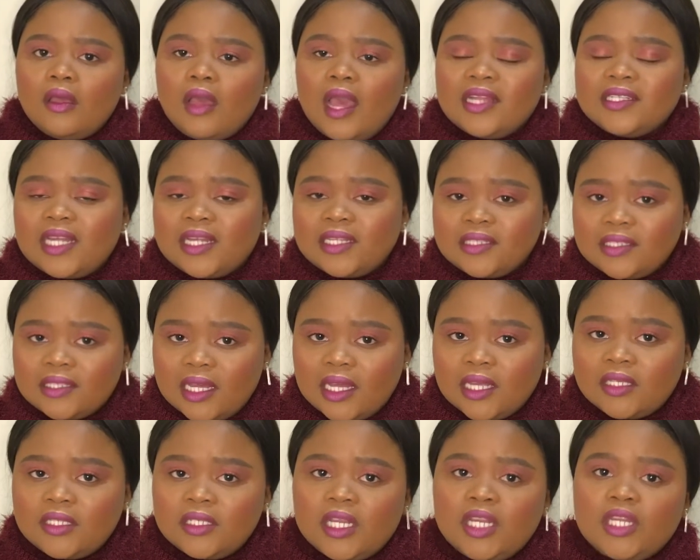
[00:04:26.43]
as I
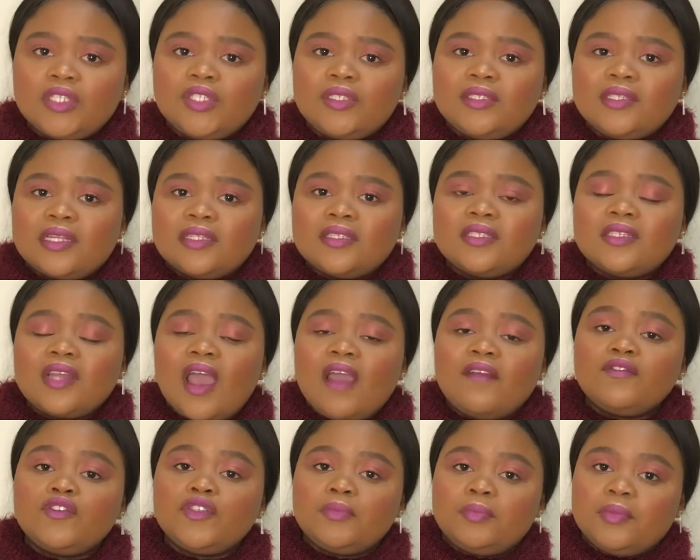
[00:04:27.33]
said, it doesn't
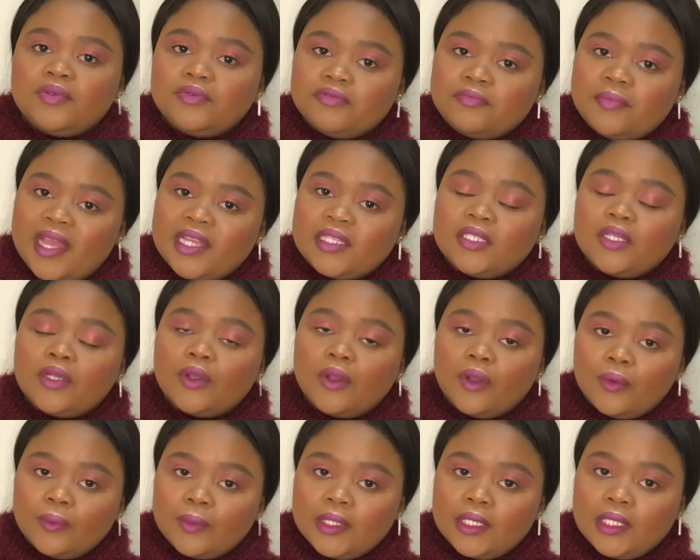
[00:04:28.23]
have to be romantic
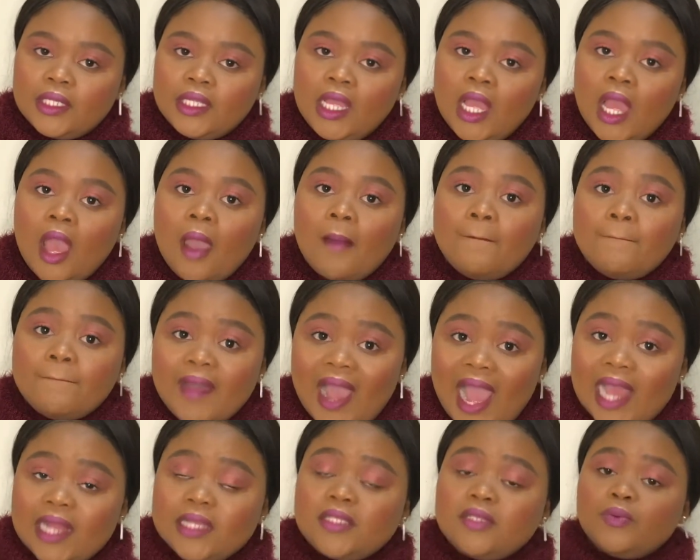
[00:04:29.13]
only,
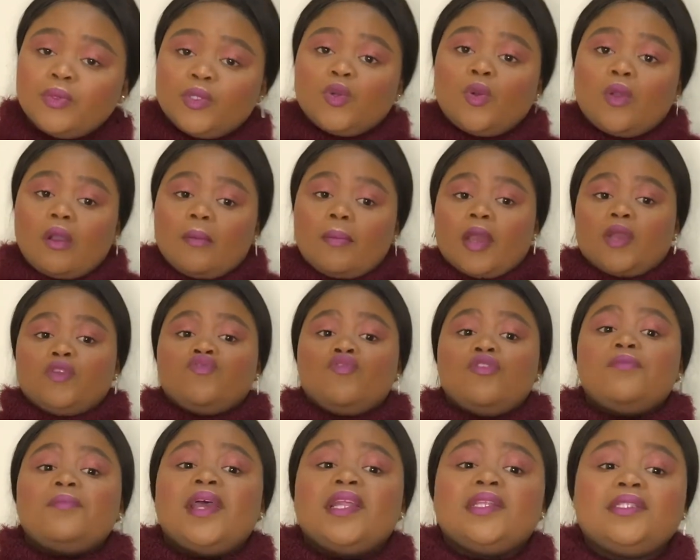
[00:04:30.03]
but we're talking about
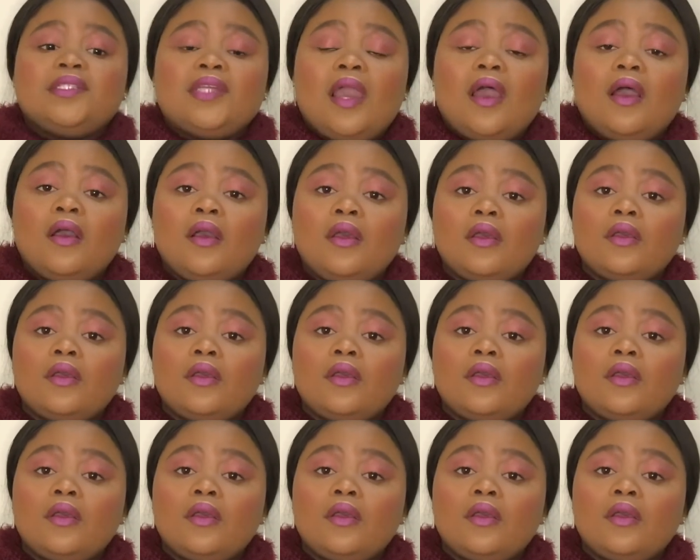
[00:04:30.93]
romance here.